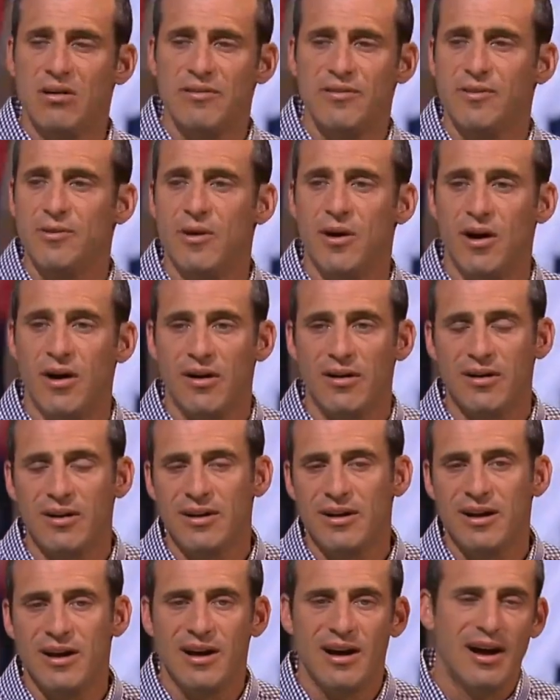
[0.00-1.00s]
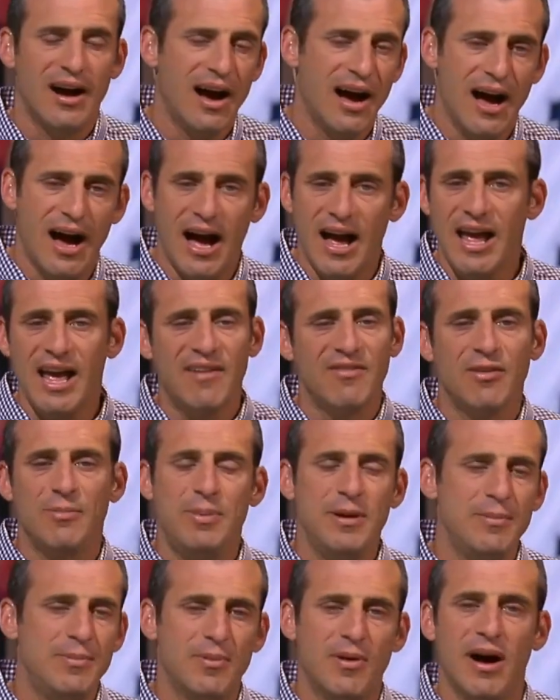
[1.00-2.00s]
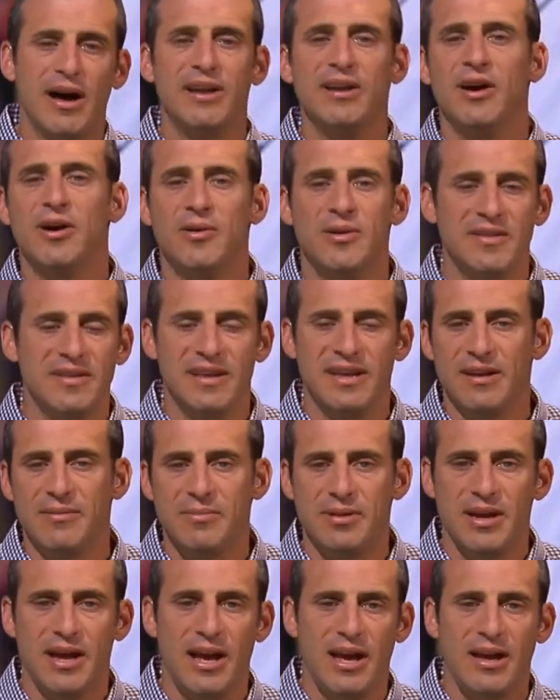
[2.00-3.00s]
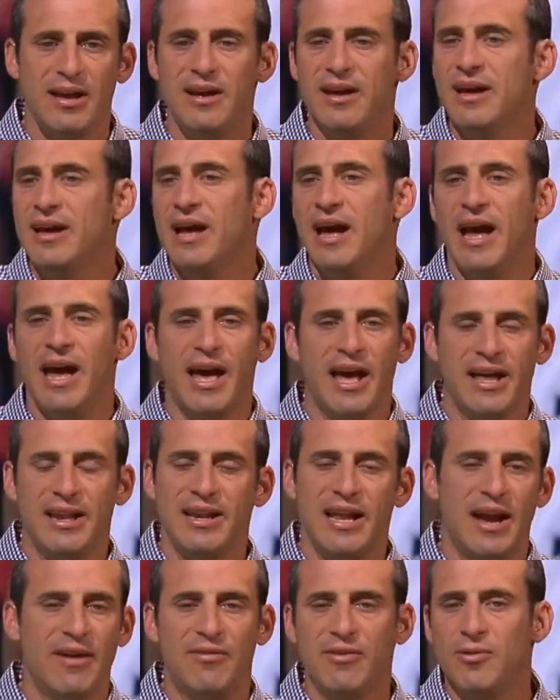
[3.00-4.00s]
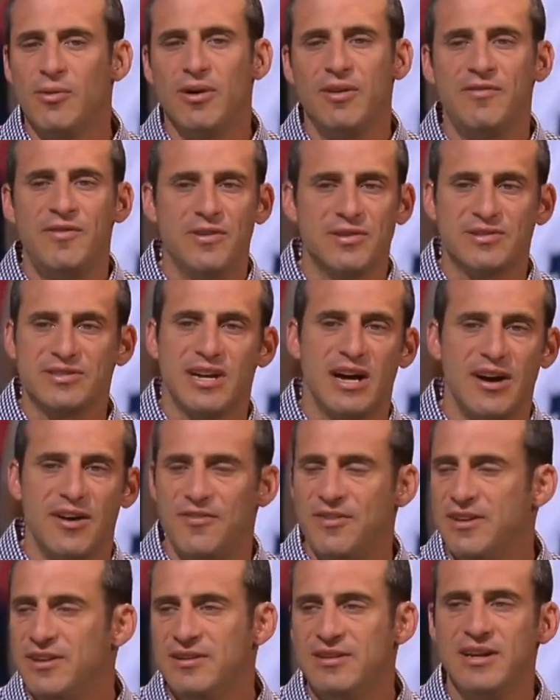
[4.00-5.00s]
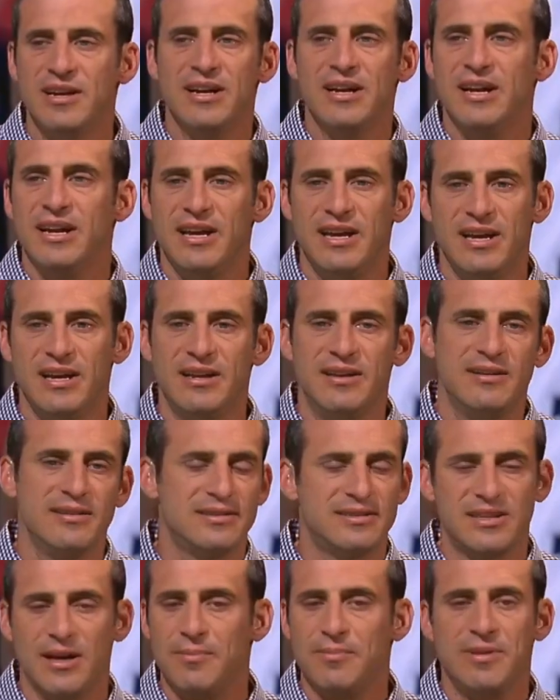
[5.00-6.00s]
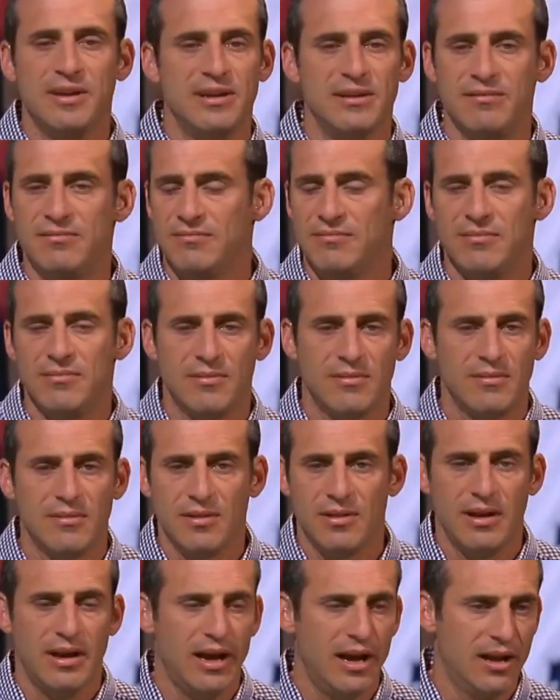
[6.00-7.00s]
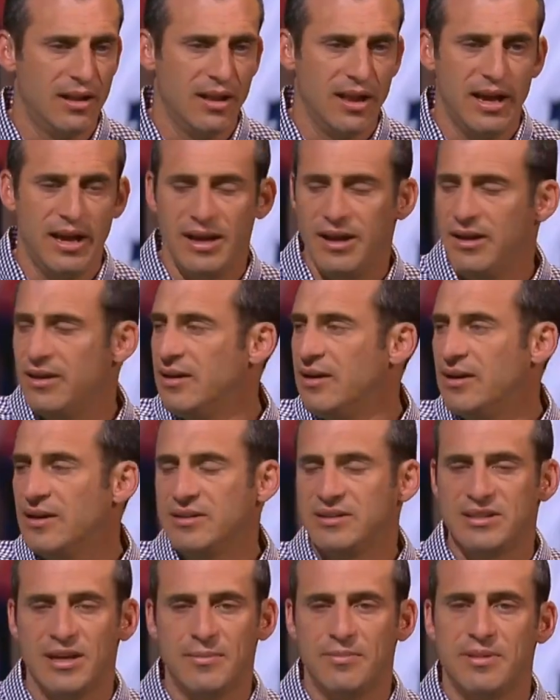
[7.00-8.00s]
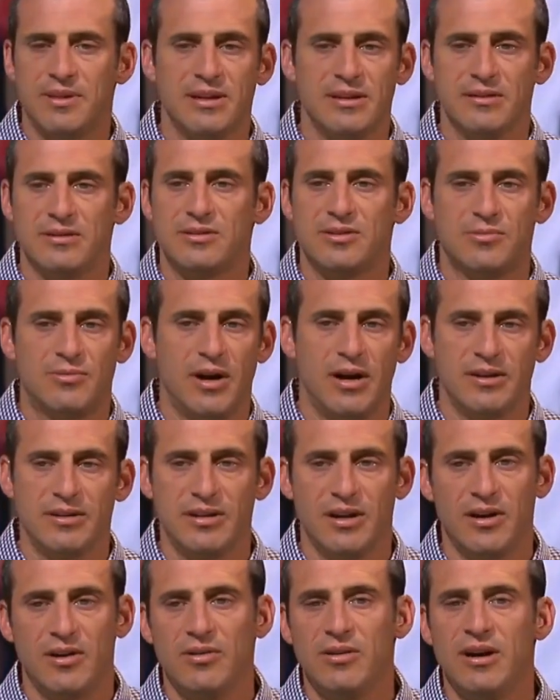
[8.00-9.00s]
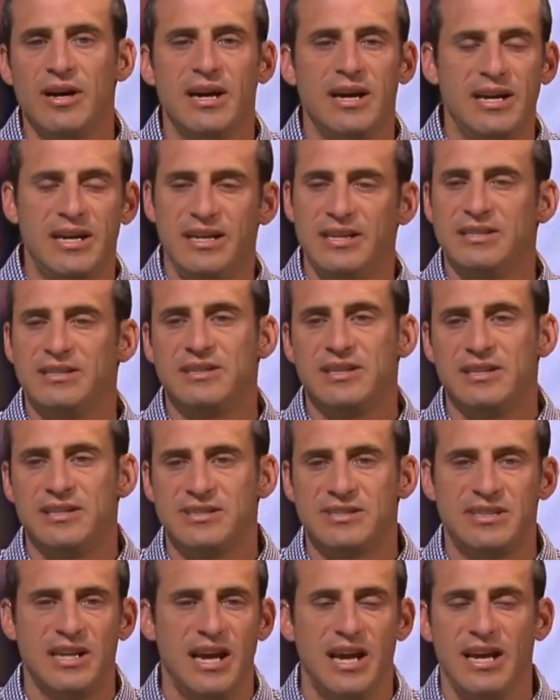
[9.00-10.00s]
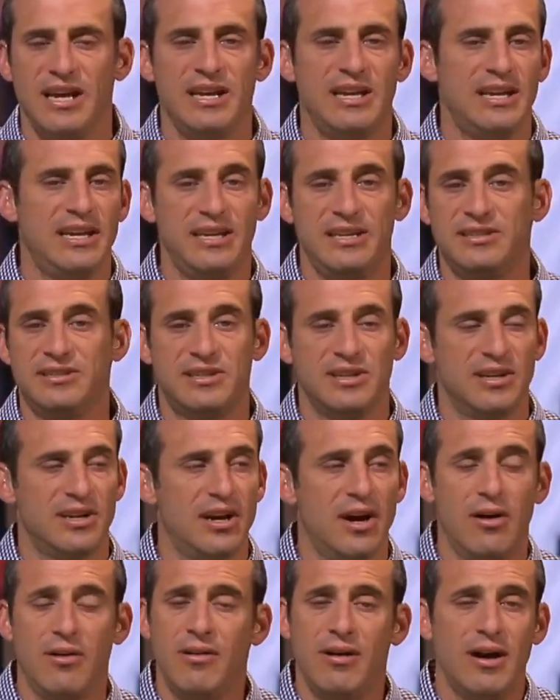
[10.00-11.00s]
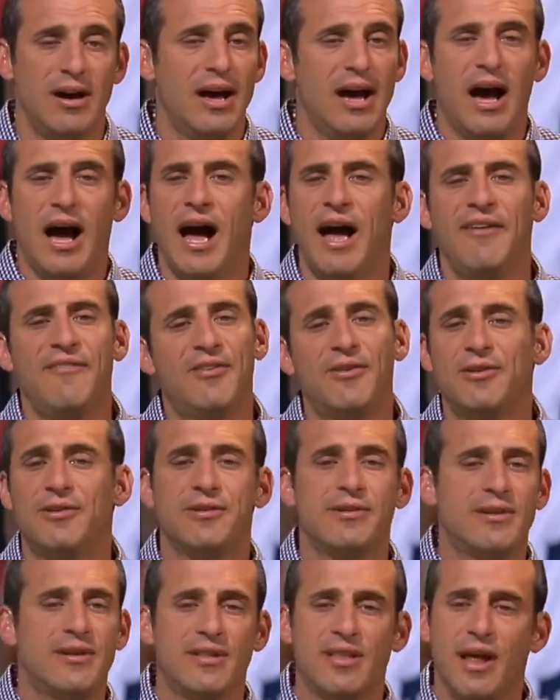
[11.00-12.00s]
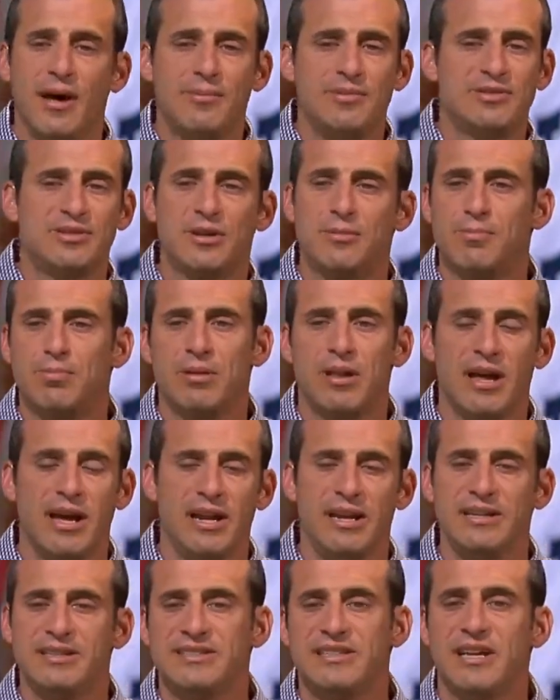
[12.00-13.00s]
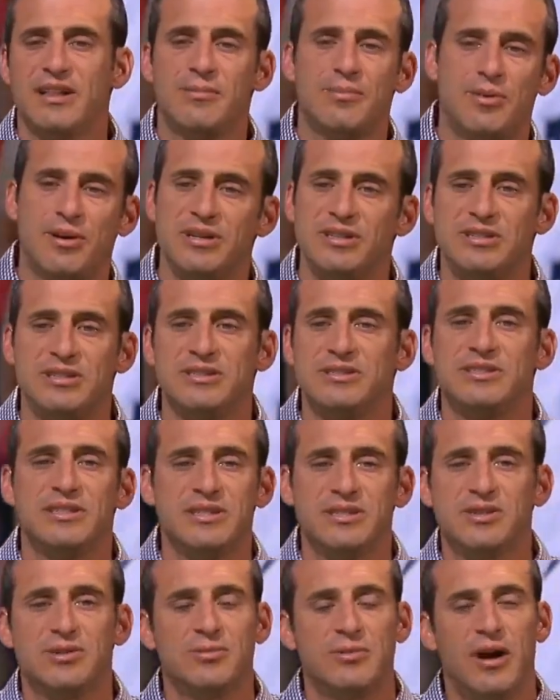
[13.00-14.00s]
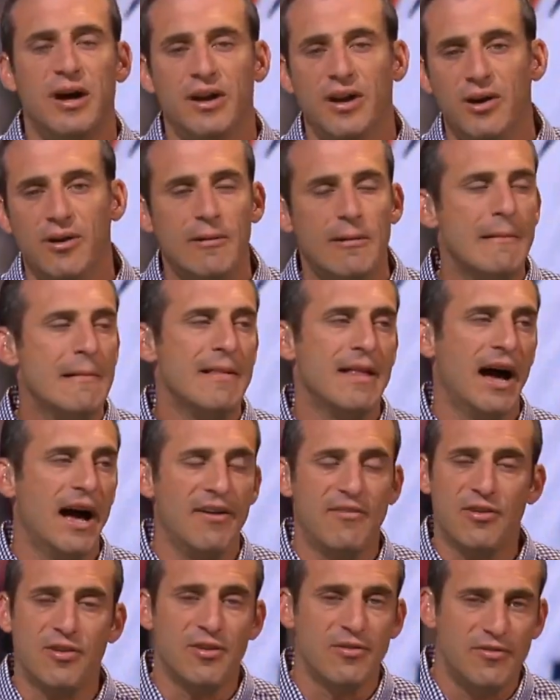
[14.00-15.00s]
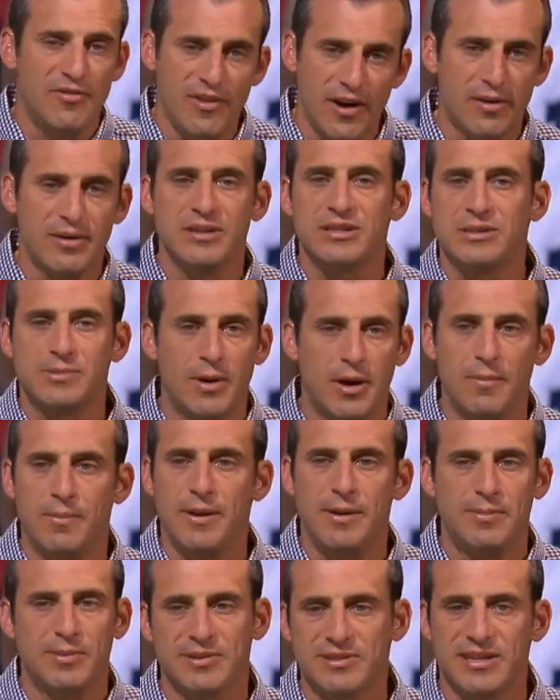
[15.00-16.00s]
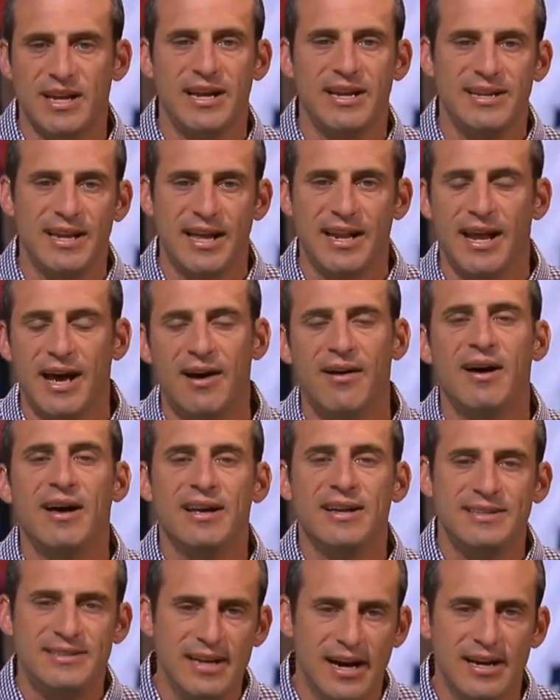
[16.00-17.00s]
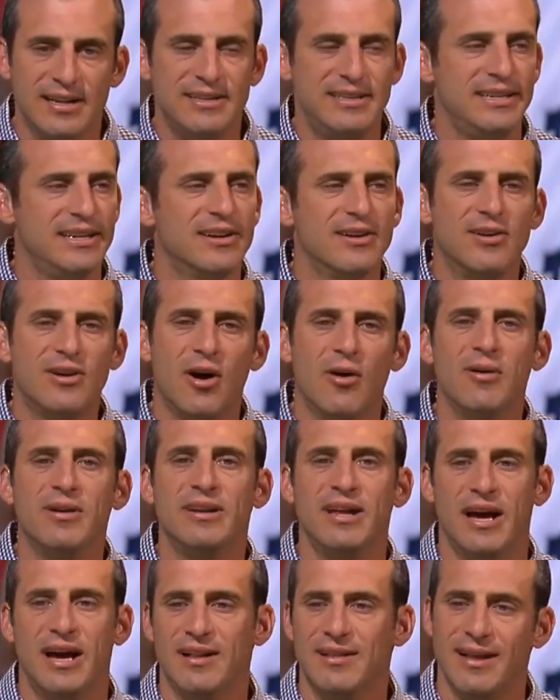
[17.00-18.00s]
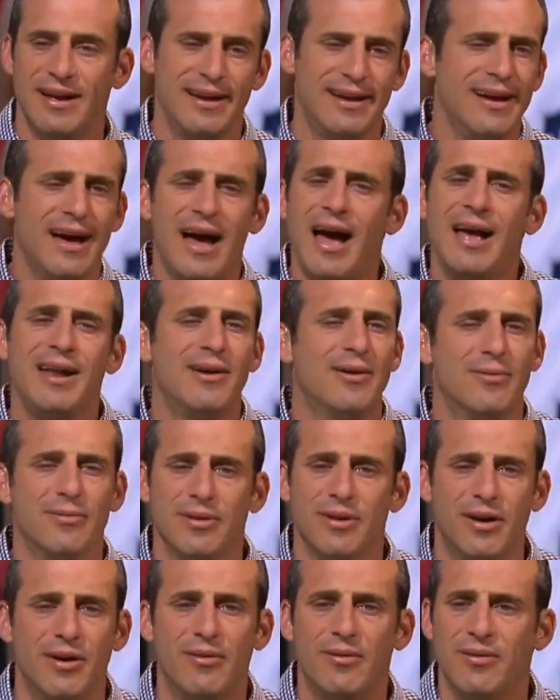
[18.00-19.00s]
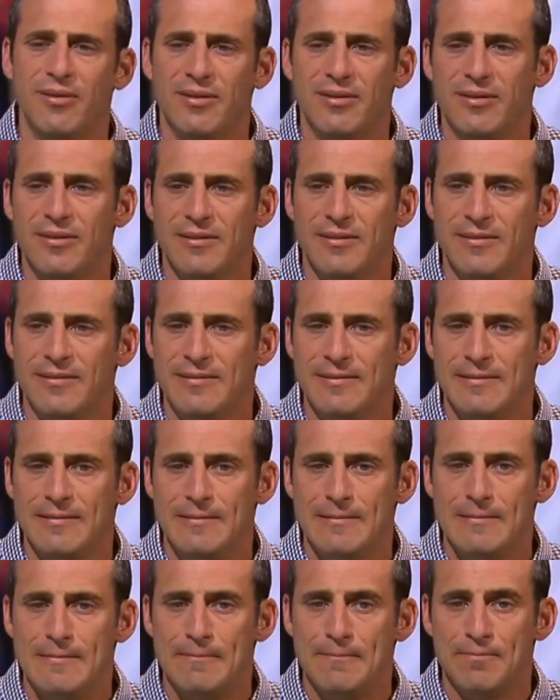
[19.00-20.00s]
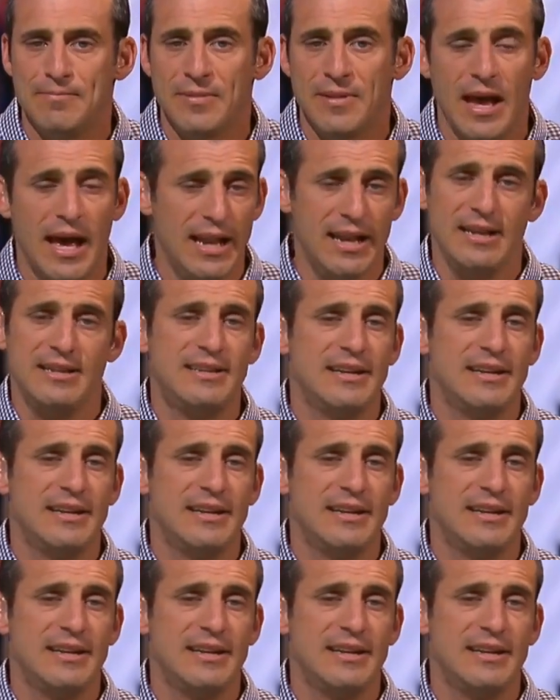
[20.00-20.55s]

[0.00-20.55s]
of you are. I have the people I know in the NBA, and everyone feels confident in something LA, something Toronto. He's going to stay. He's going to go. I've heard clubs are planning celebrations in Toronto. I've heard very smart people say, no, done deal, going to LA. I don't know. And it